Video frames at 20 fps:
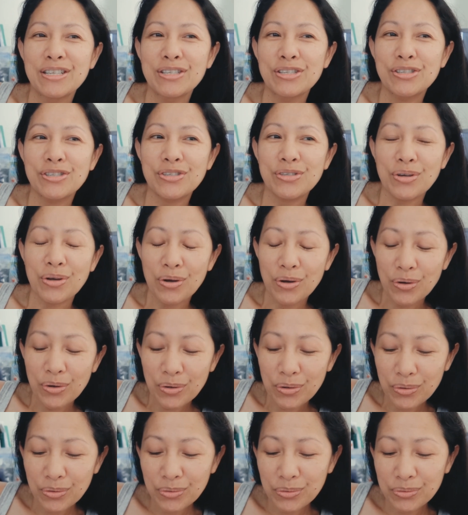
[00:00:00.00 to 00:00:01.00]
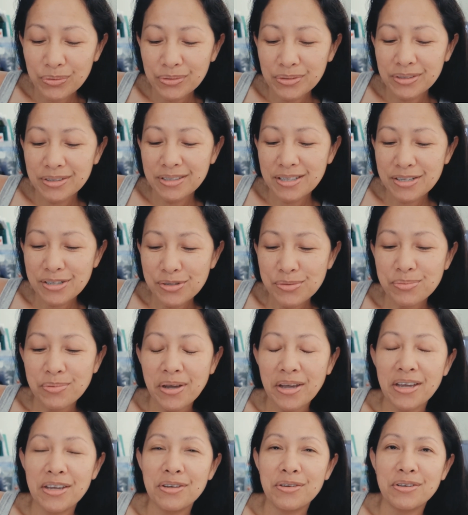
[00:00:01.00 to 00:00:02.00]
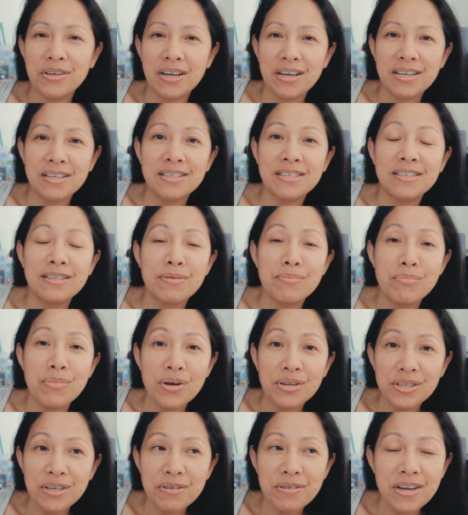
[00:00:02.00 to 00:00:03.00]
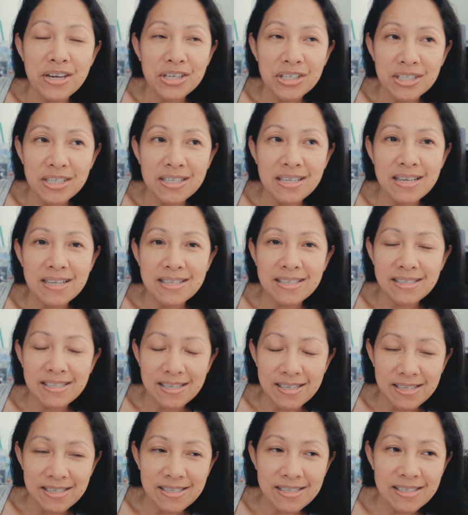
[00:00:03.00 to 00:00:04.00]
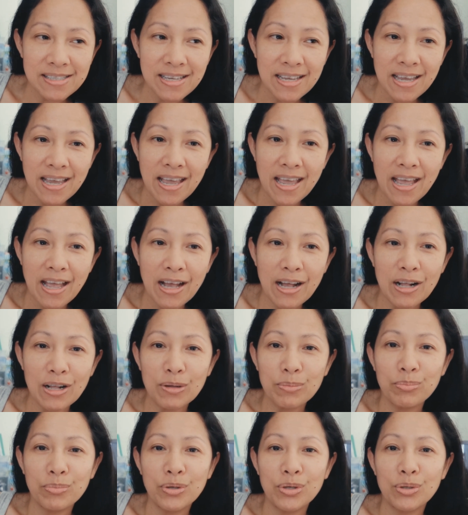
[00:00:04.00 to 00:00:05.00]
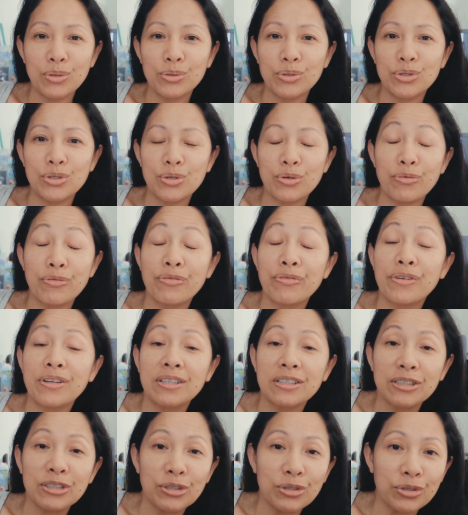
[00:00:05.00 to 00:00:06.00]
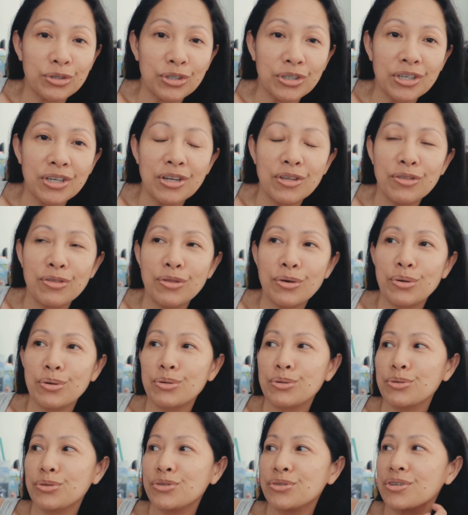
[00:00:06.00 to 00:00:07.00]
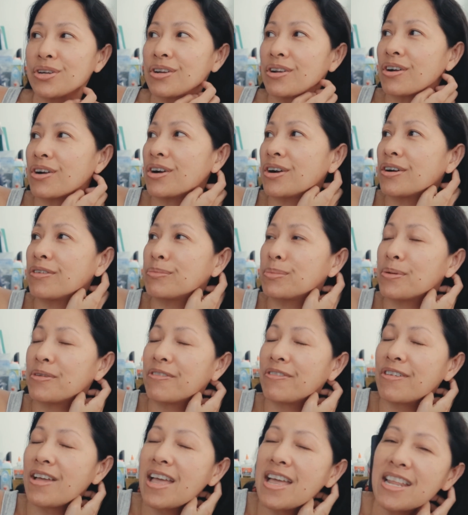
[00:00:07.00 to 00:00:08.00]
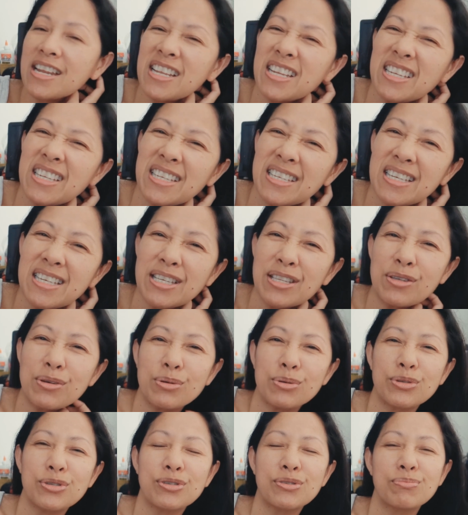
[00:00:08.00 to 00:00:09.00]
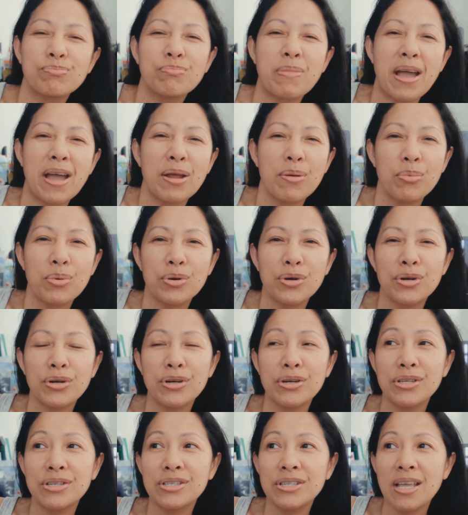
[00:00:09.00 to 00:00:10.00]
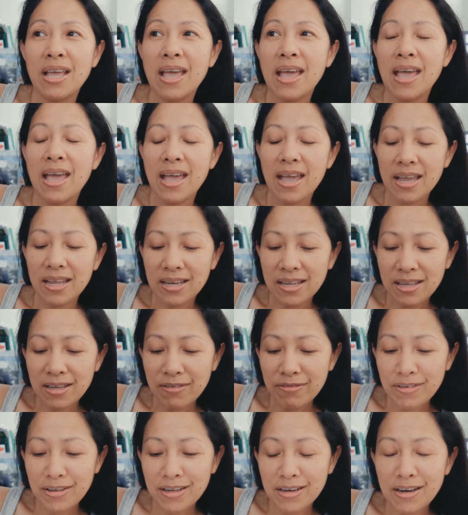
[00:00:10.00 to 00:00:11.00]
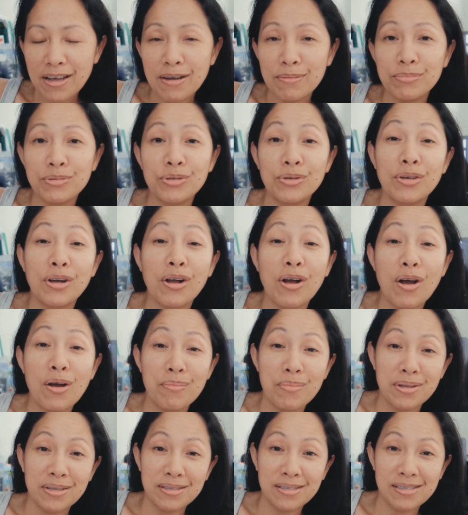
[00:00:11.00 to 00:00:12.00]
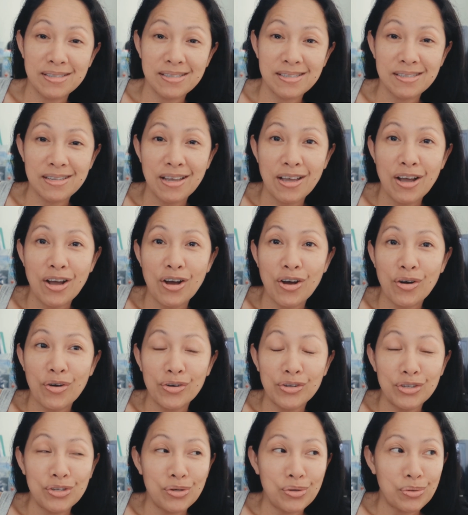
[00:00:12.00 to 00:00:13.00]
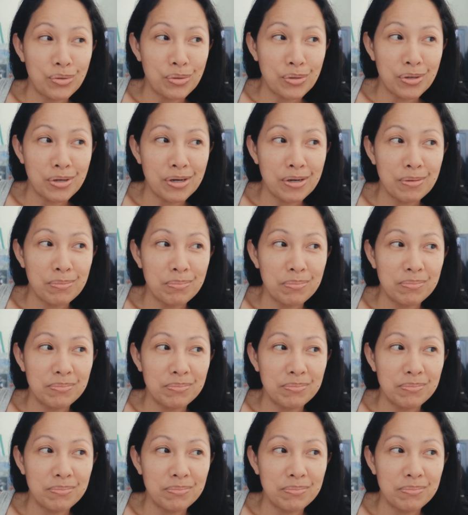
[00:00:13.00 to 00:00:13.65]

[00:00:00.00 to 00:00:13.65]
So this way, you guys, the moderation assist help you to filter those that are profanity, those bad words, and even up to the comments on your